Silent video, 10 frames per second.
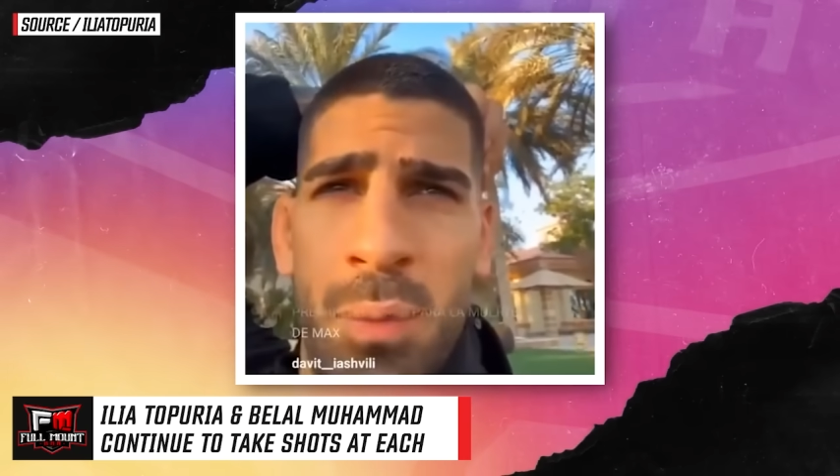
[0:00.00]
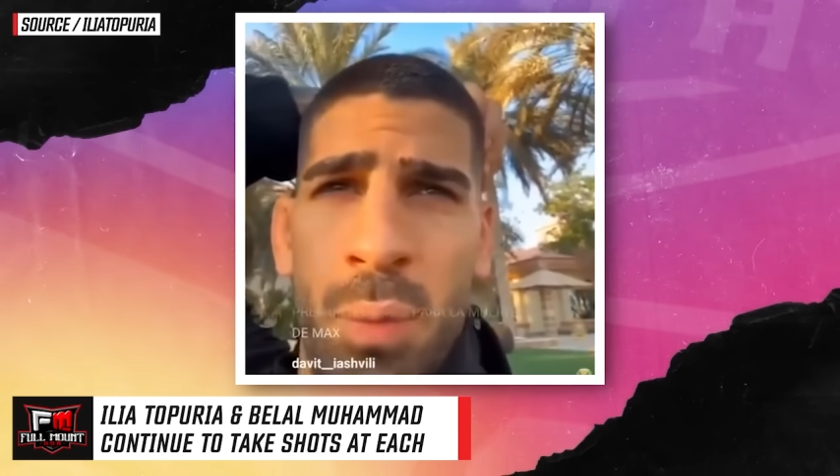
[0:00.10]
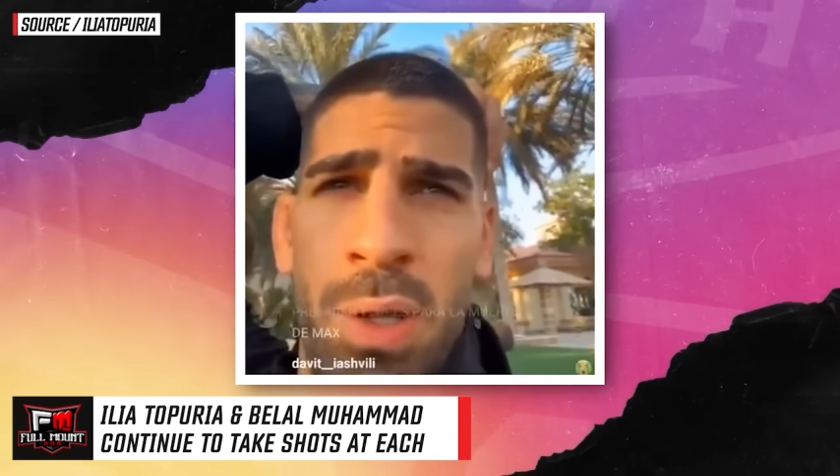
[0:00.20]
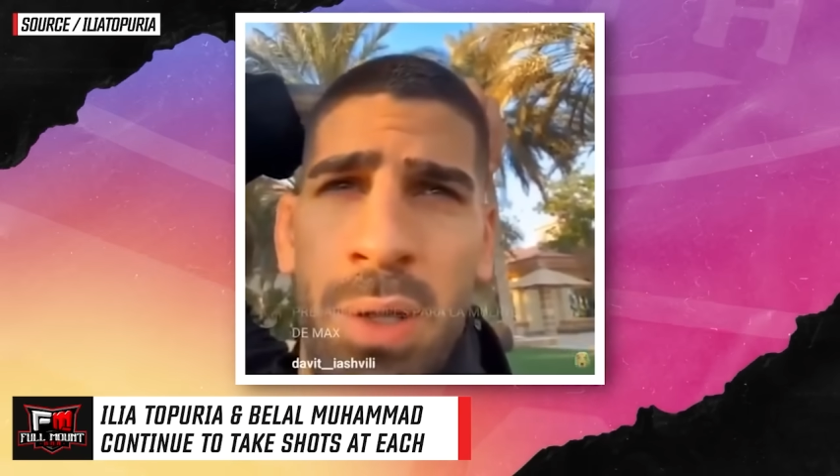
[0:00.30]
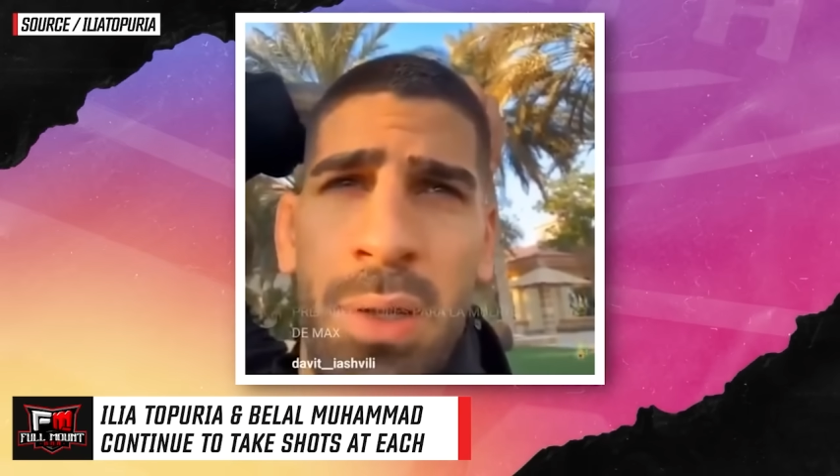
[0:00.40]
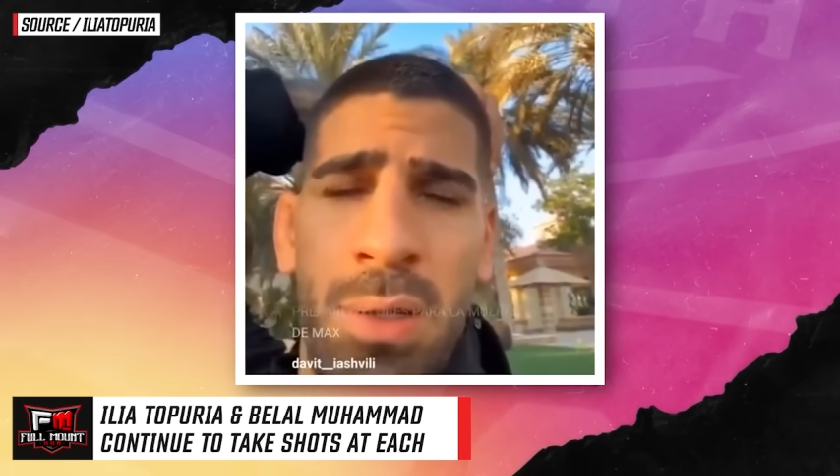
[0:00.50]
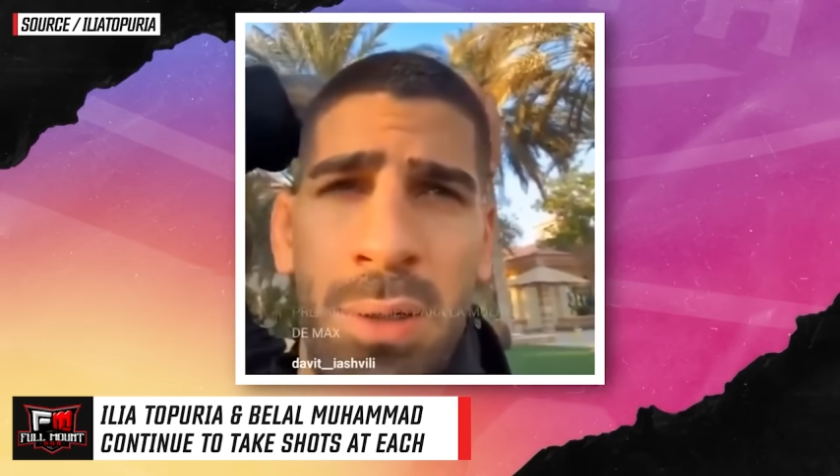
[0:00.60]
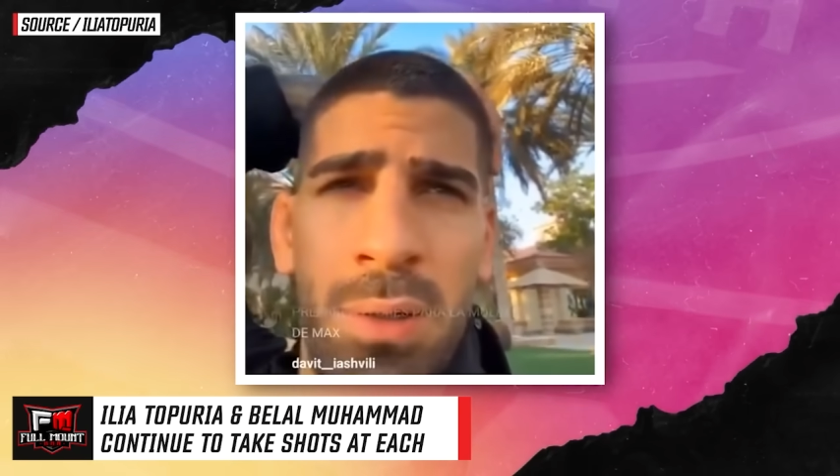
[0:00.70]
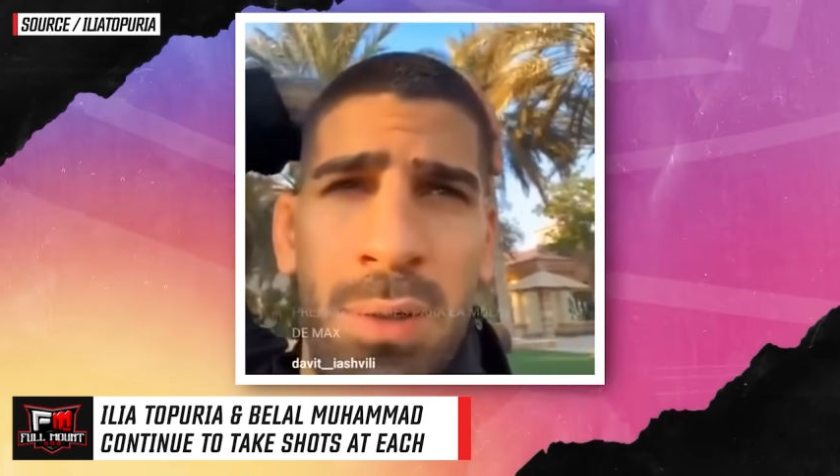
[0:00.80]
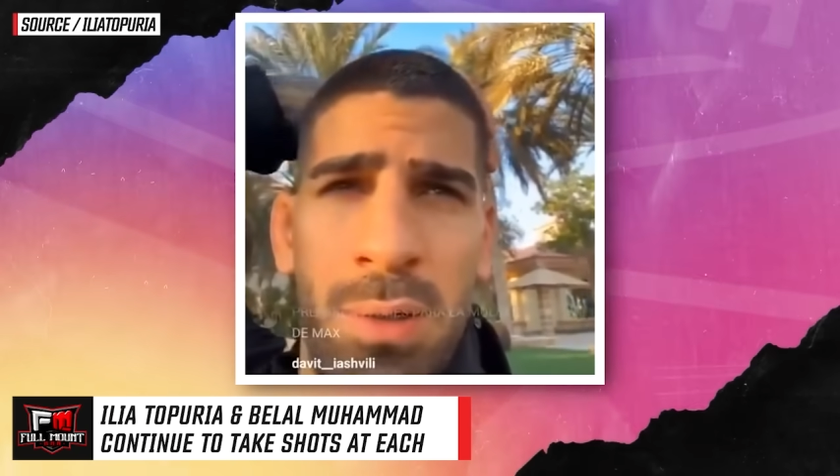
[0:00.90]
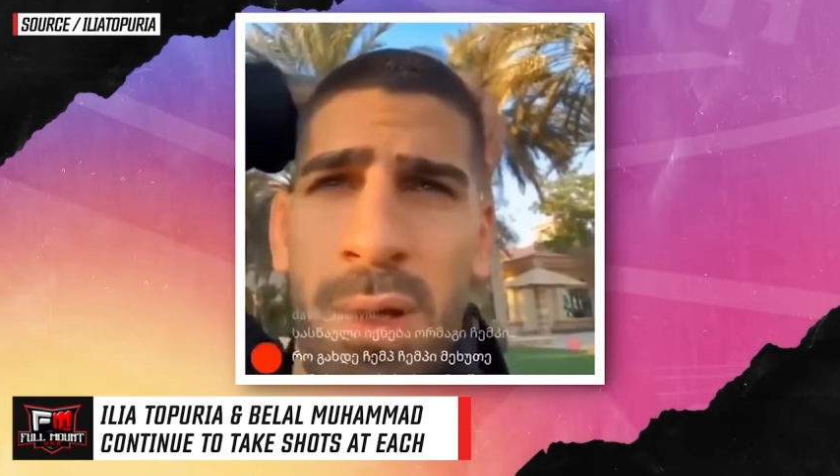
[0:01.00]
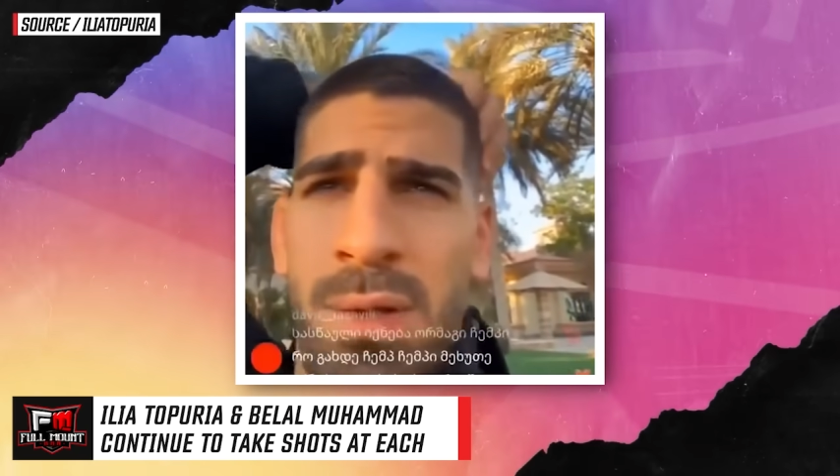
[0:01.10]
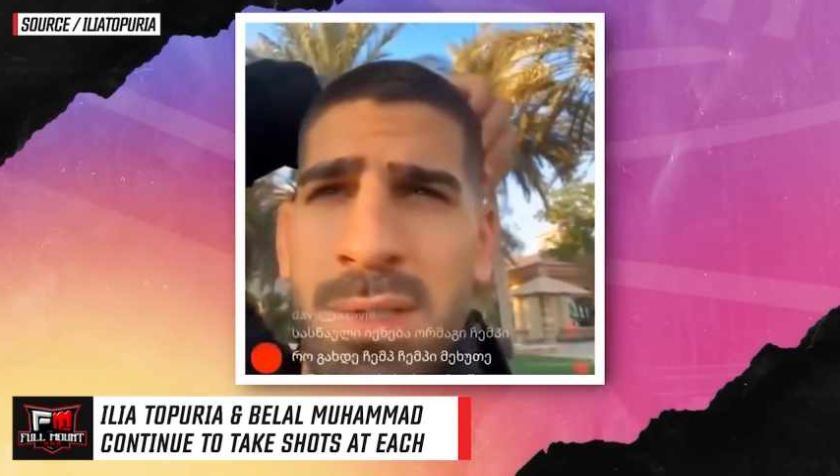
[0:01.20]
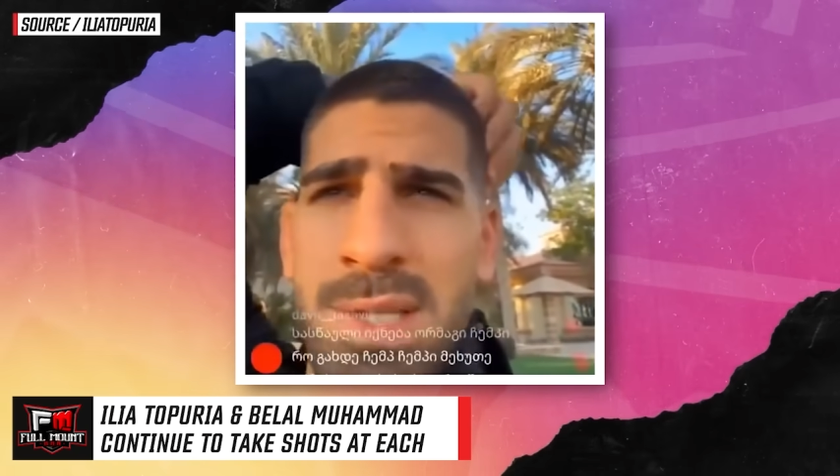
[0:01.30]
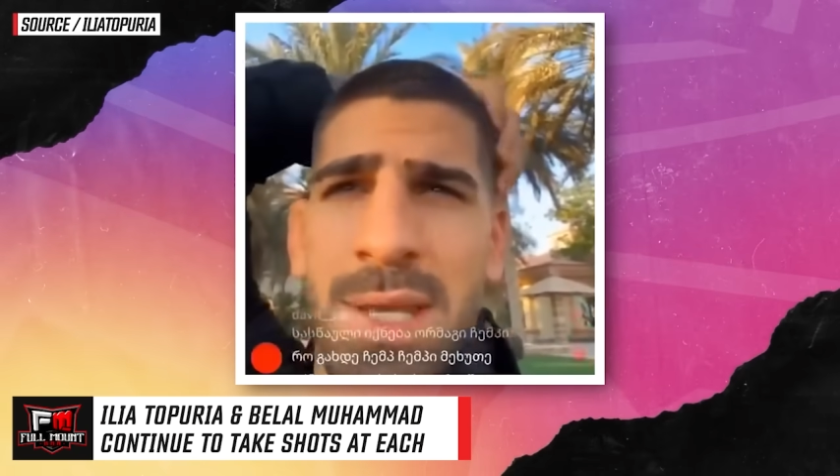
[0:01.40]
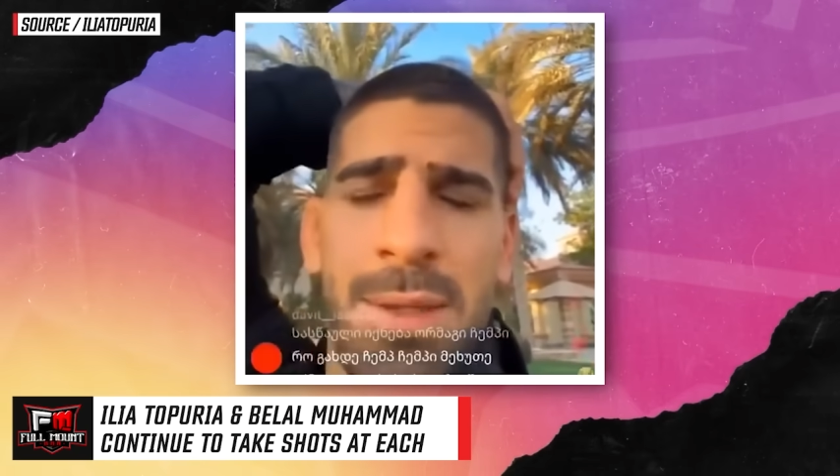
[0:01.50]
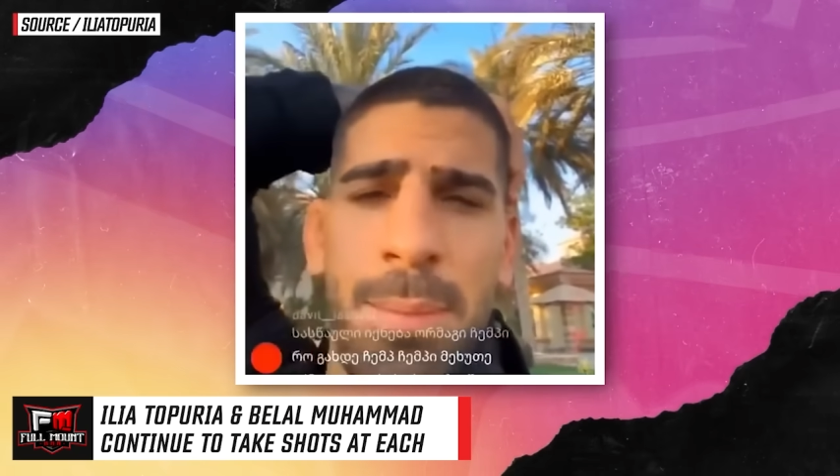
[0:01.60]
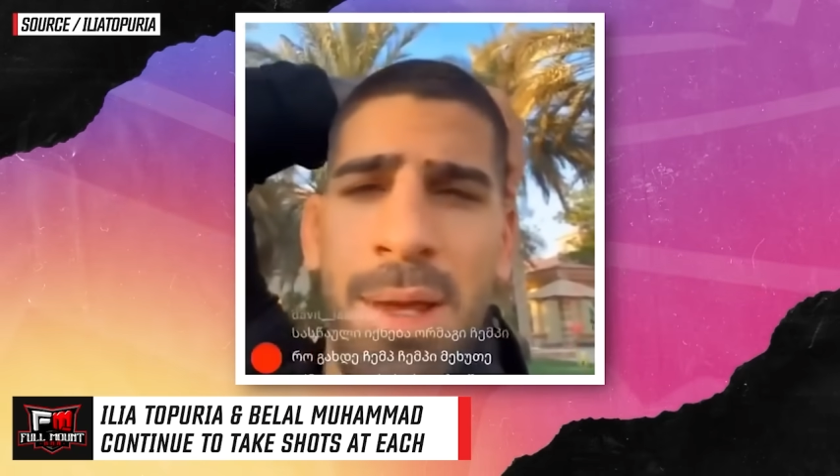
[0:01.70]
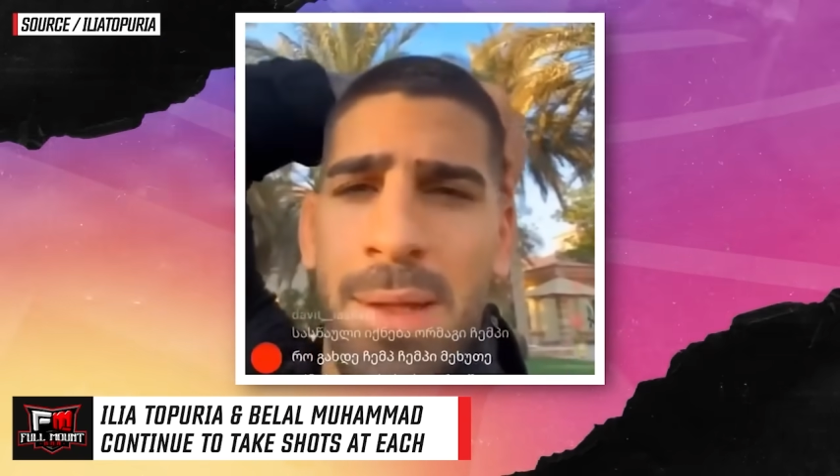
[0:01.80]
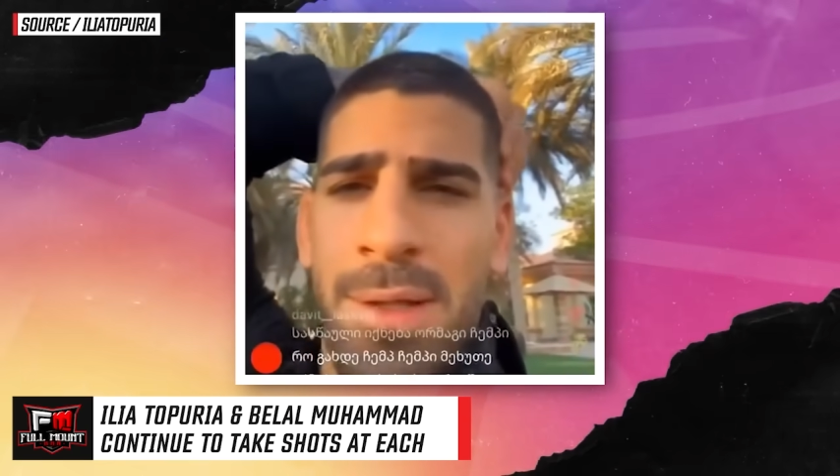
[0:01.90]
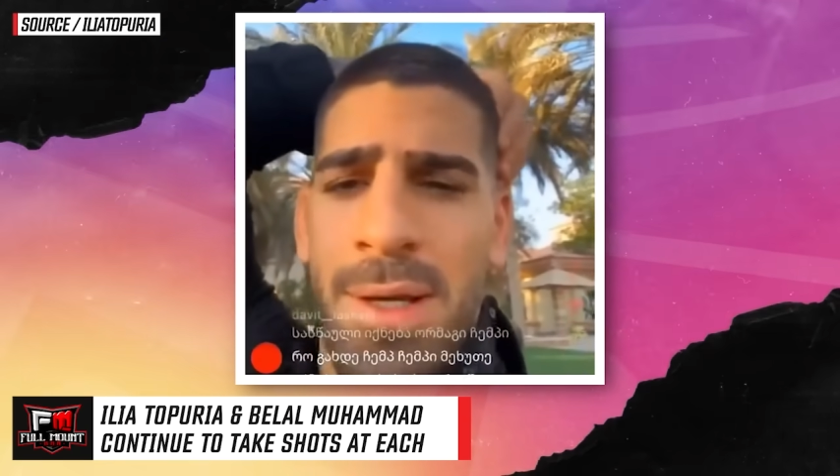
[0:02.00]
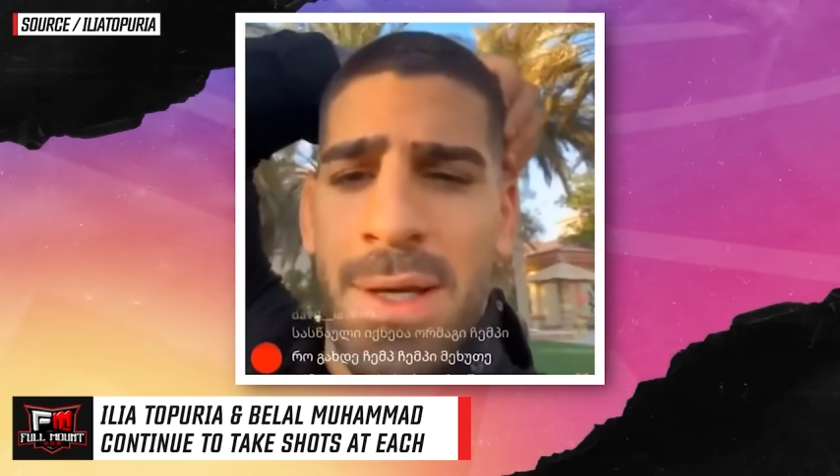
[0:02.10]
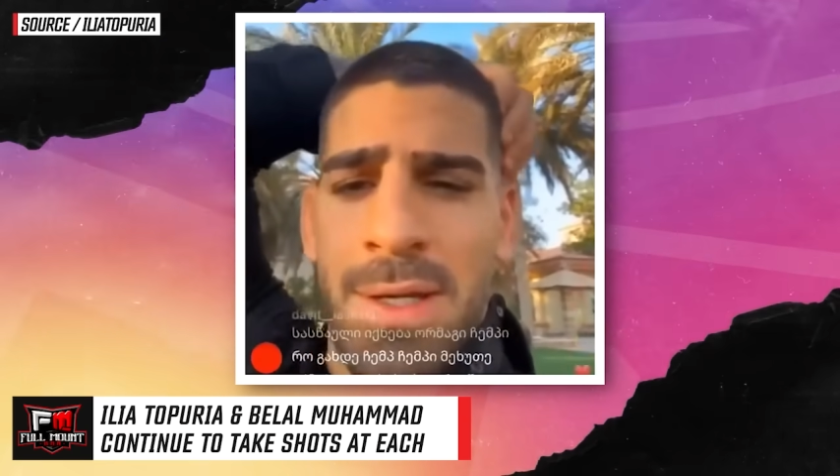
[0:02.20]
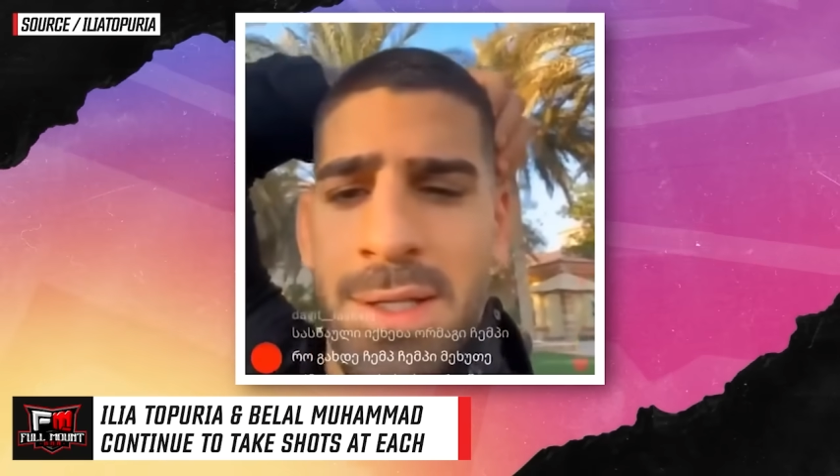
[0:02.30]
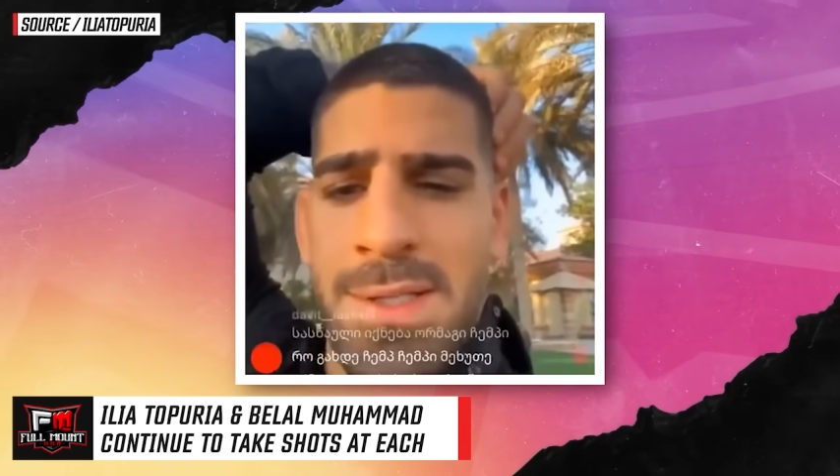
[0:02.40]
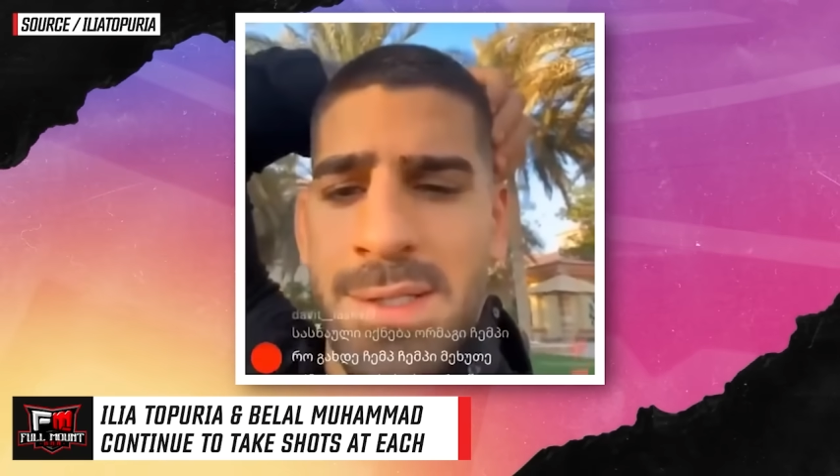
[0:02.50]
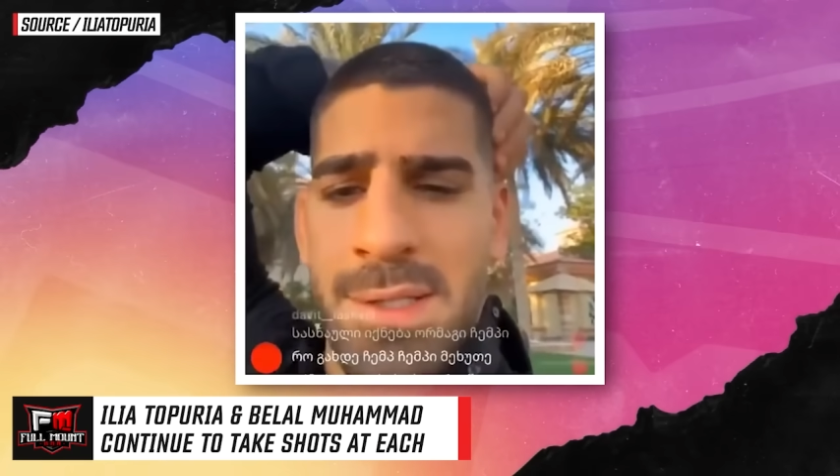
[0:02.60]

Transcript: and will will take the belt again,